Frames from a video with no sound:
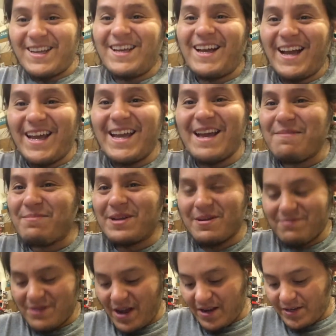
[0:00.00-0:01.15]
I am, but I'm
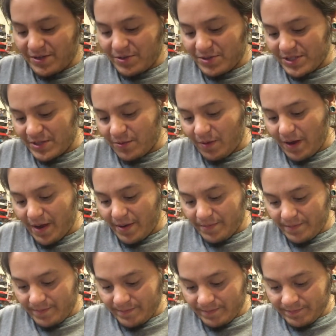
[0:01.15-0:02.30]
not. You'll see why.
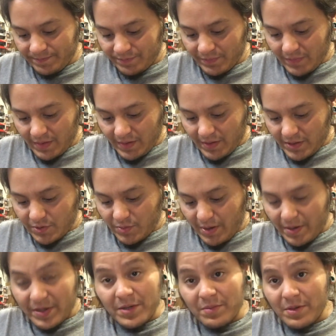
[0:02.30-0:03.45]
It's
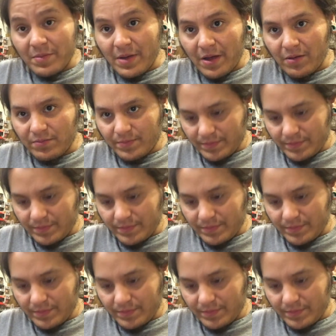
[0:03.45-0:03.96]
probably going to be about